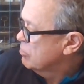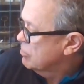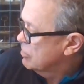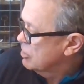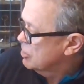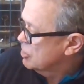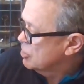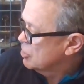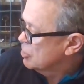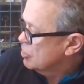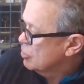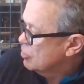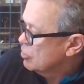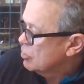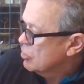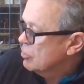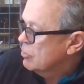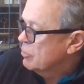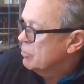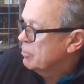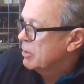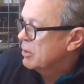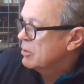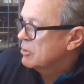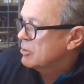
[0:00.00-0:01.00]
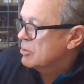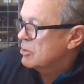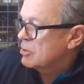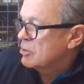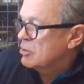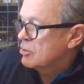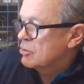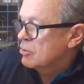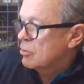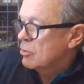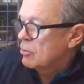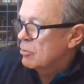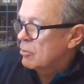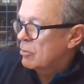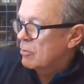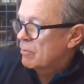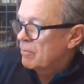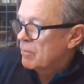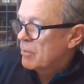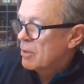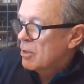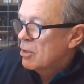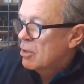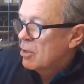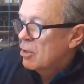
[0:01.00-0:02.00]
There's Jojo bouncing his yo-yo.
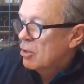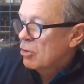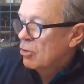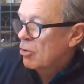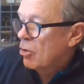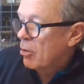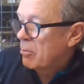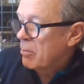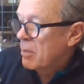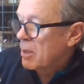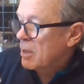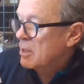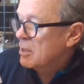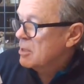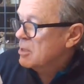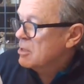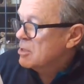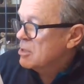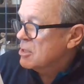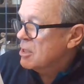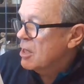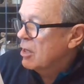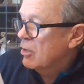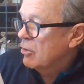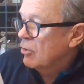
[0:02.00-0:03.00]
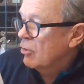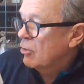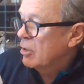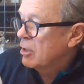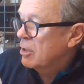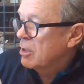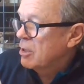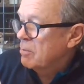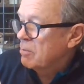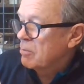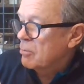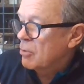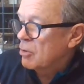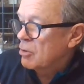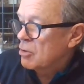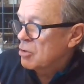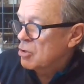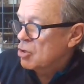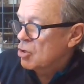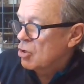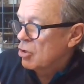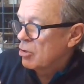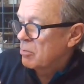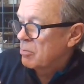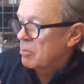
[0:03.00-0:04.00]
Not making a sound, not a yip, not a
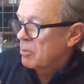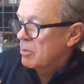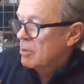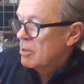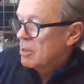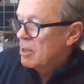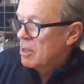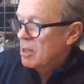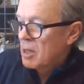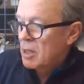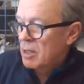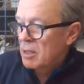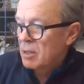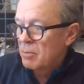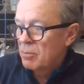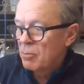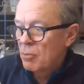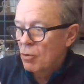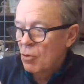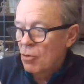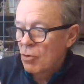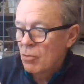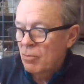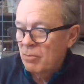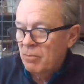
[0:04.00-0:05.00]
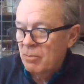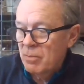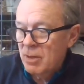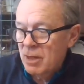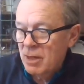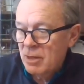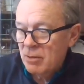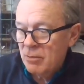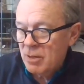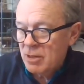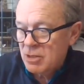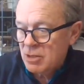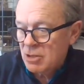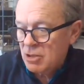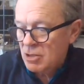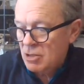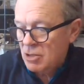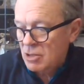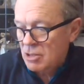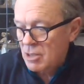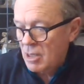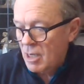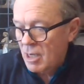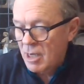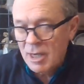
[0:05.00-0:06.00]
chirp. And the mayor rushed
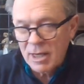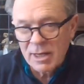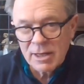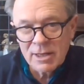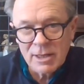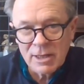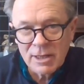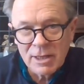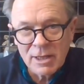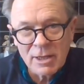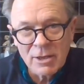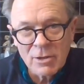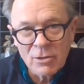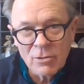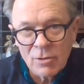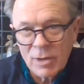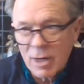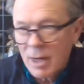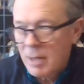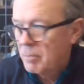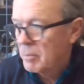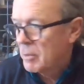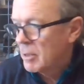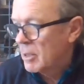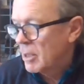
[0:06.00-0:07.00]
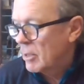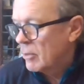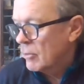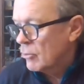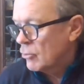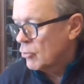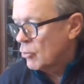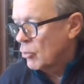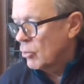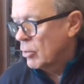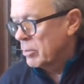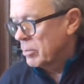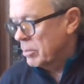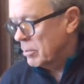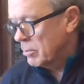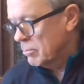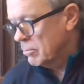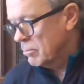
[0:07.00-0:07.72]
inside and he grabbed the young twerp.